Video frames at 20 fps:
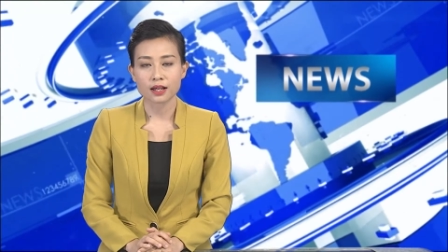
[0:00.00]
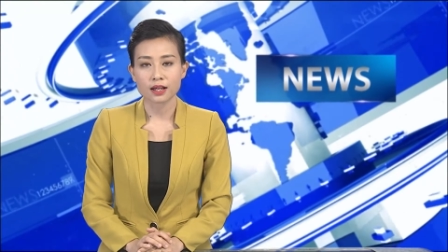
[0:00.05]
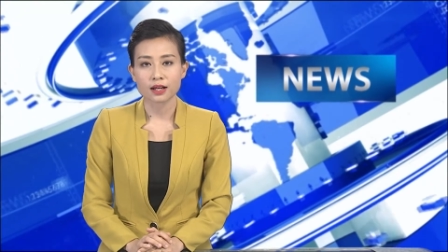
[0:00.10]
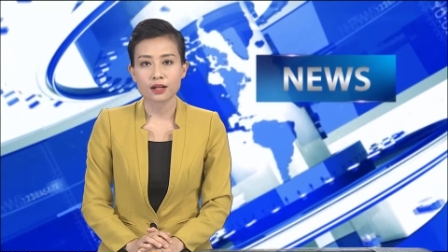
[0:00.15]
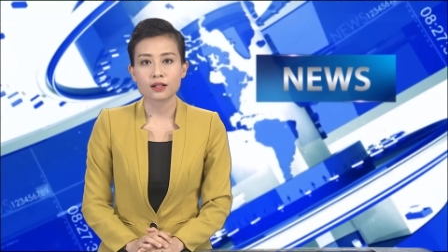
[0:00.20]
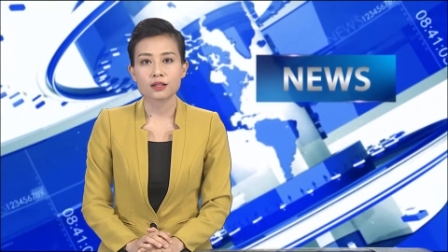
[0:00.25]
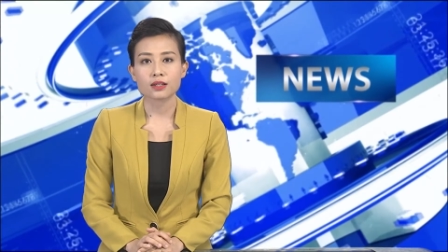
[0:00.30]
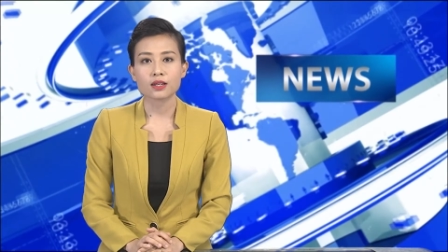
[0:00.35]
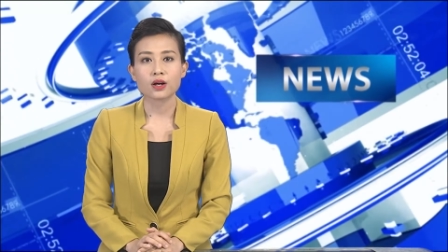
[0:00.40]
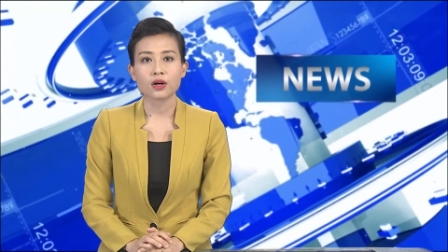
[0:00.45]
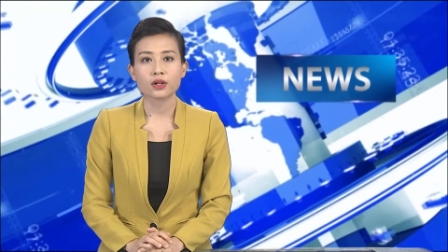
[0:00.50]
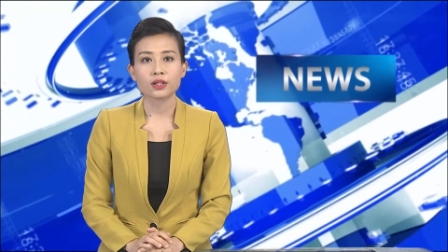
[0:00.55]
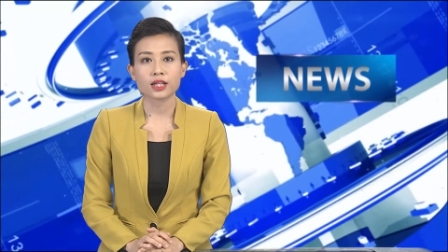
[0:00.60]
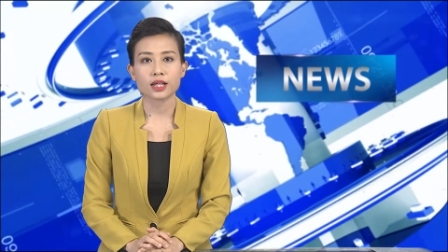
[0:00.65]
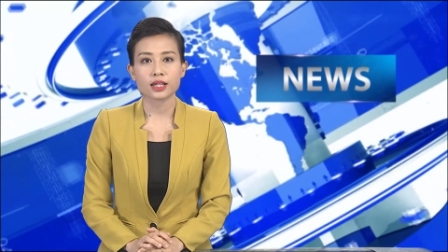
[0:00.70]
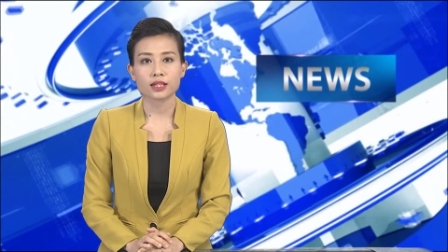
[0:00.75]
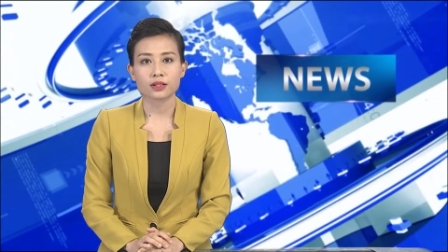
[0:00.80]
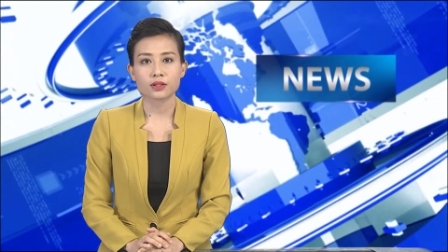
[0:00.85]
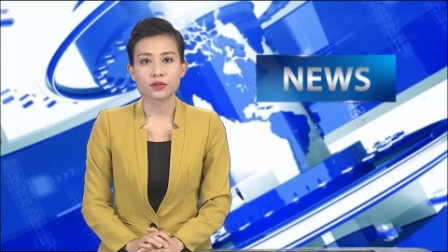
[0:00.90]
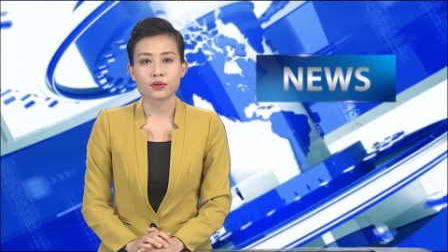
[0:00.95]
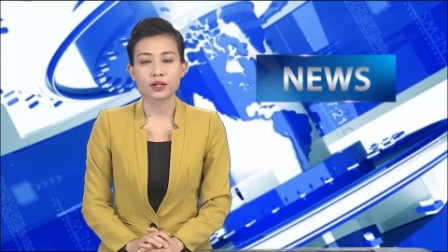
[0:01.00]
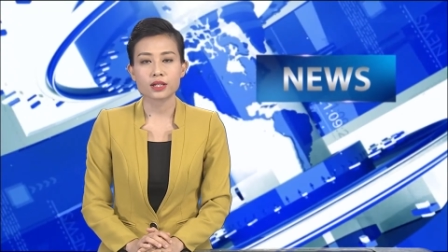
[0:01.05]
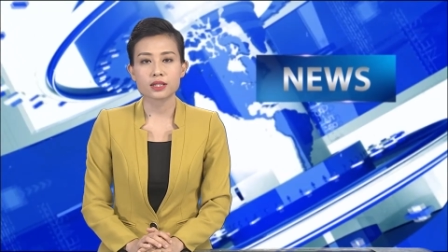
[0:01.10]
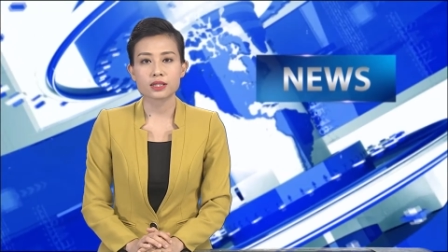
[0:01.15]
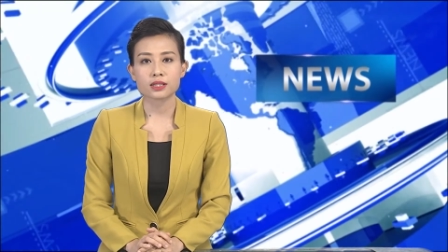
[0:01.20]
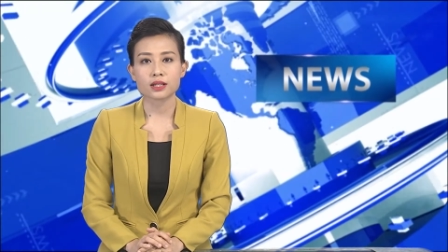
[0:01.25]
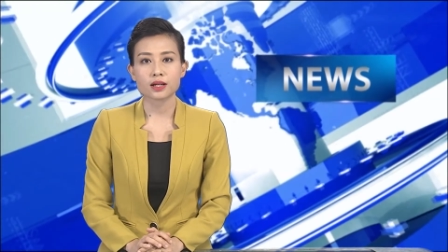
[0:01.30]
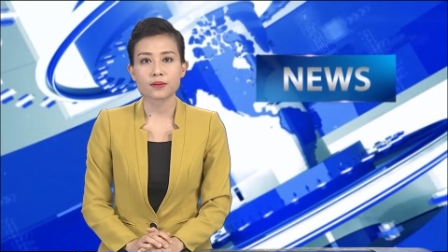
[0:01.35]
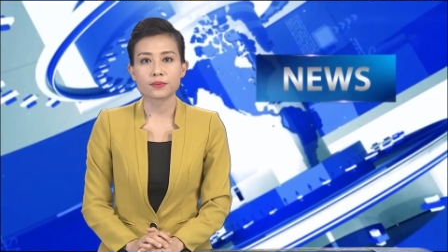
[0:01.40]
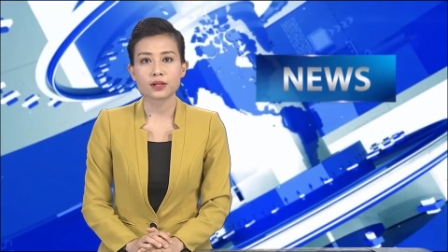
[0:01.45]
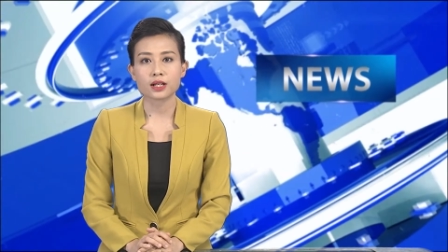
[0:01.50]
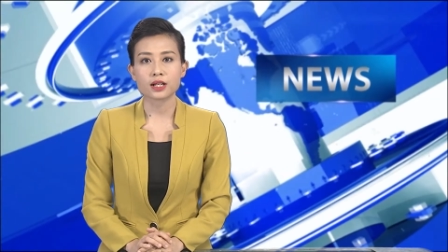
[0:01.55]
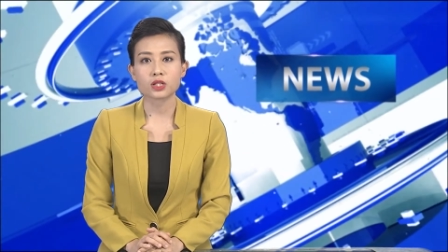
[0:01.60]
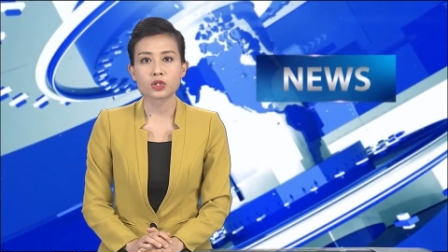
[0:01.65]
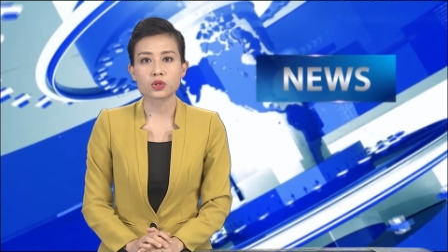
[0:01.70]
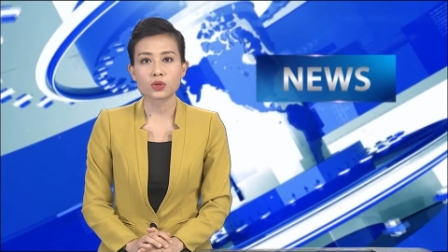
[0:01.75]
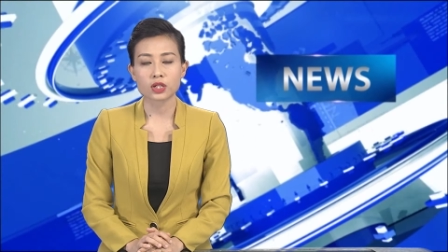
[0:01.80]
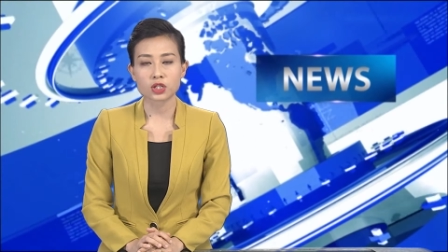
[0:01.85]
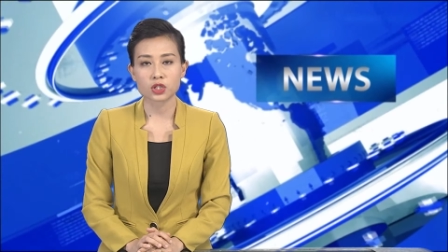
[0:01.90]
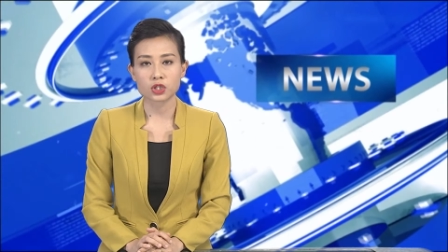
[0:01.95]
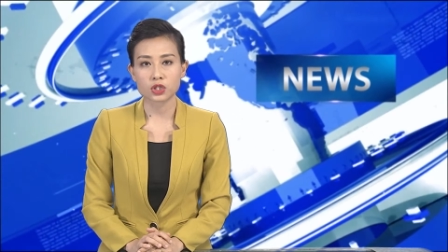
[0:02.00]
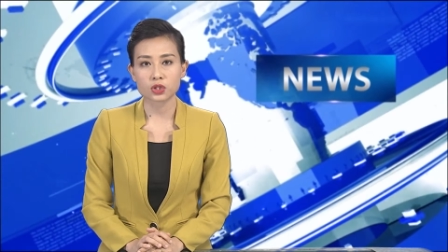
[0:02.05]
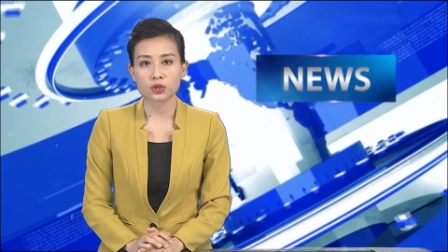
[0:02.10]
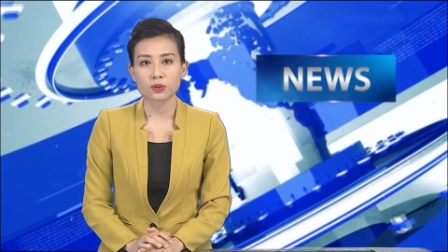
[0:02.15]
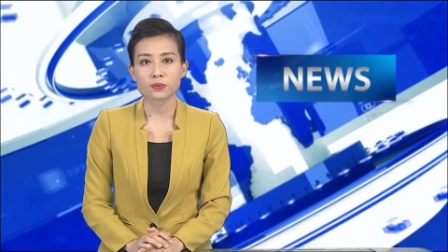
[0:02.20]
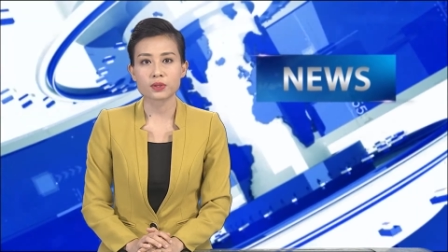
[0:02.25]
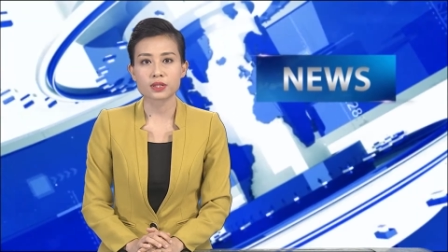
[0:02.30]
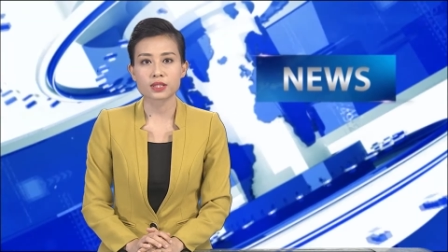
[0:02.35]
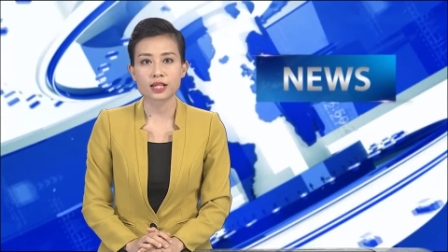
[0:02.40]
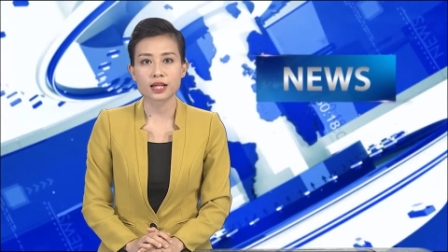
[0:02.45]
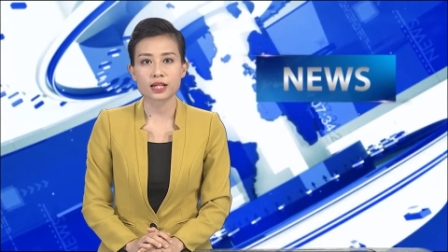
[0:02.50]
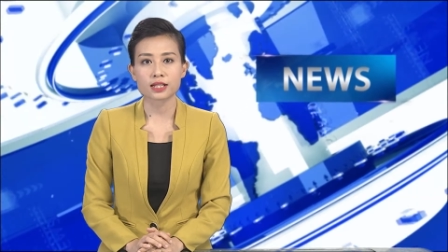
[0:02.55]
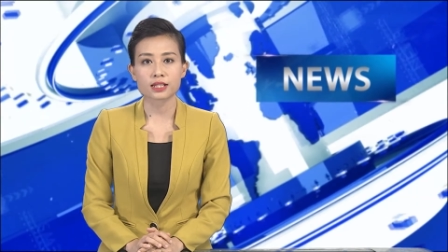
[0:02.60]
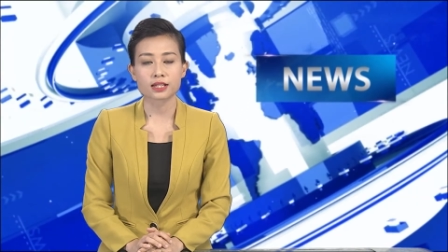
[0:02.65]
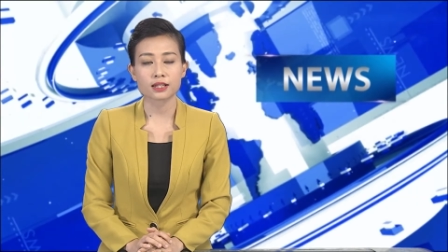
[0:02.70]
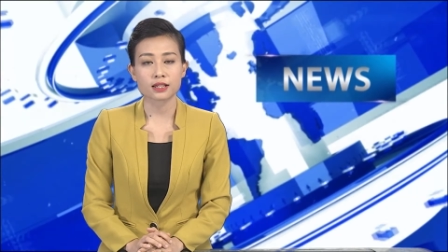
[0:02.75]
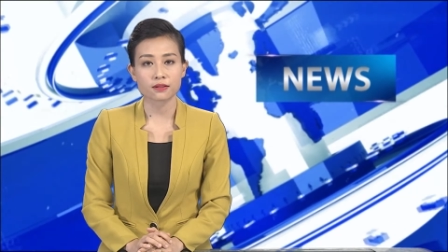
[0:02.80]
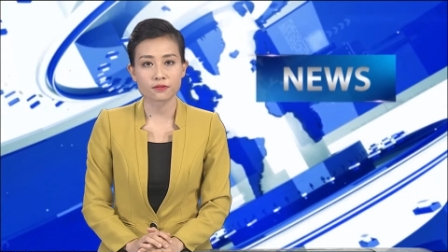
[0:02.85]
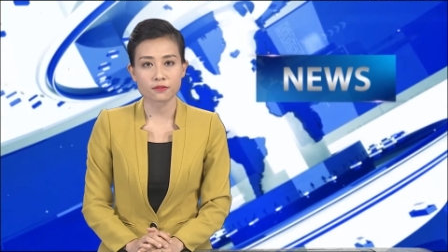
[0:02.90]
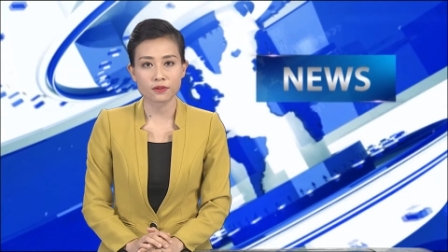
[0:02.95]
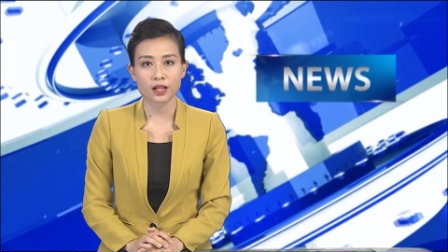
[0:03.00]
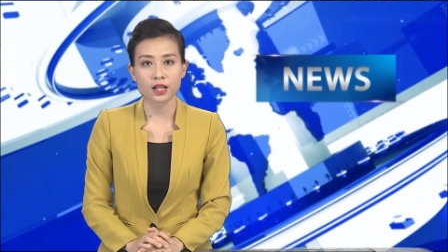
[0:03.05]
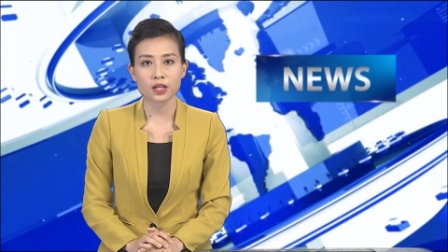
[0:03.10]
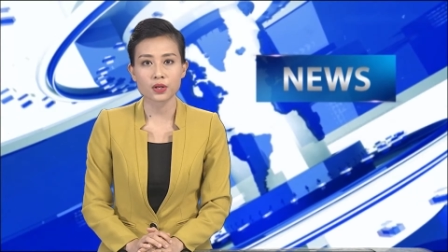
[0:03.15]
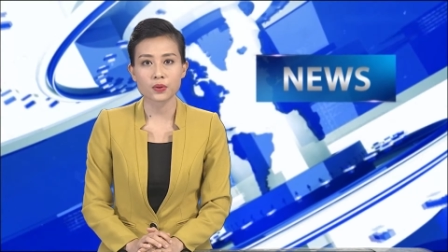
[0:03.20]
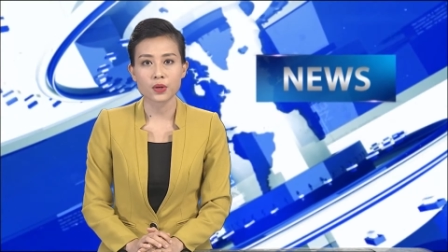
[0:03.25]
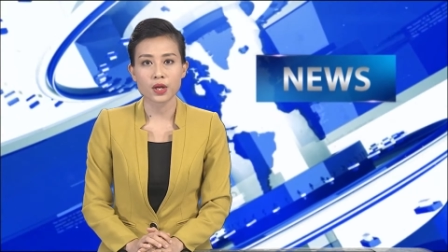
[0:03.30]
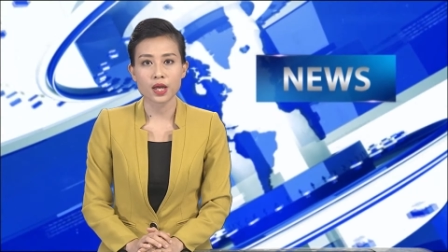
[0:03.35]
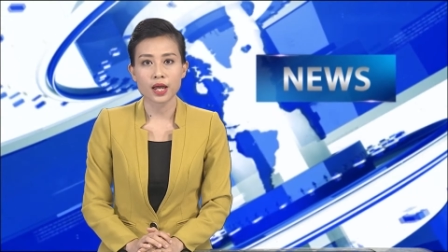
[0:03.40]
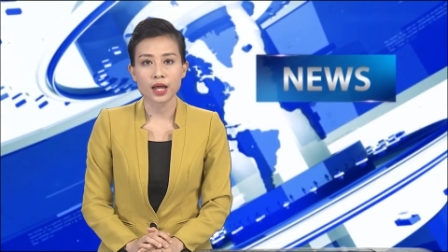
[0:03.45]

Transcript: a year-on-year increase of nearly 22% in value